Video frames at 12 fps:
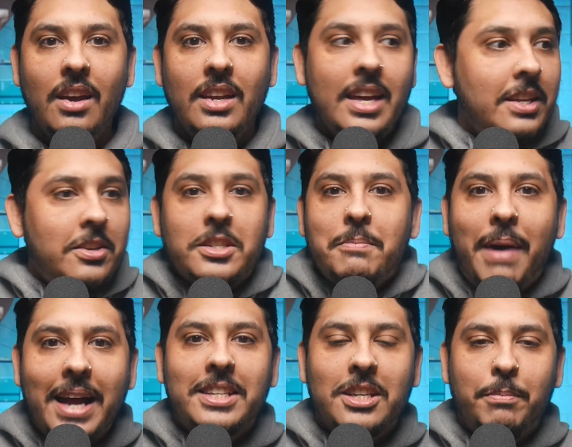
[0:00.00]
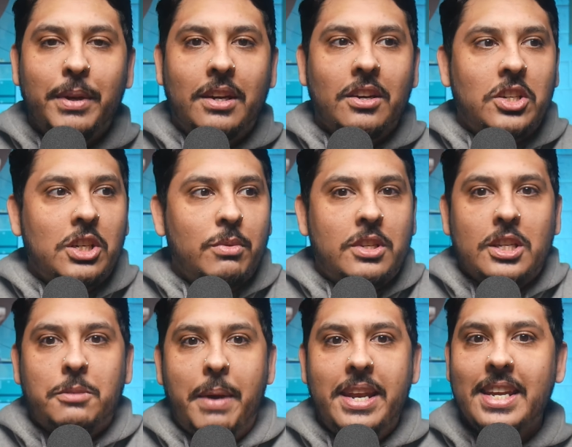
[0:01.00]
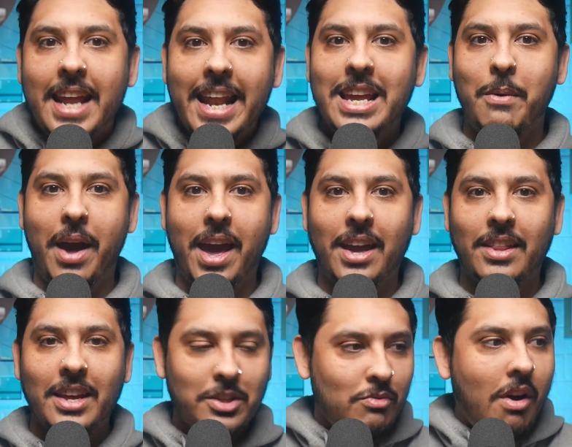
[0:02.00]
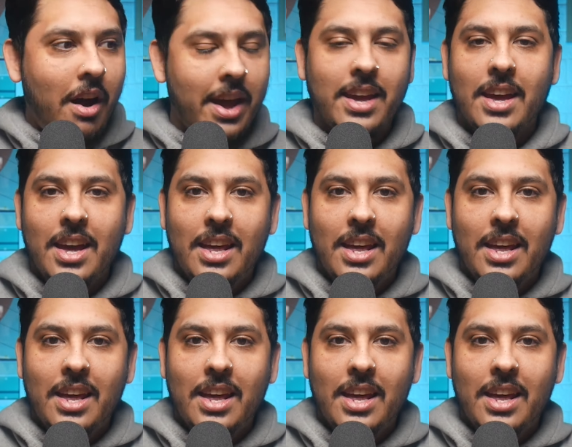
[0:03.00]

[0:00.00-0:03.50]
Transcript: Yet it doesn't matter because she was suspended anyway. That's right.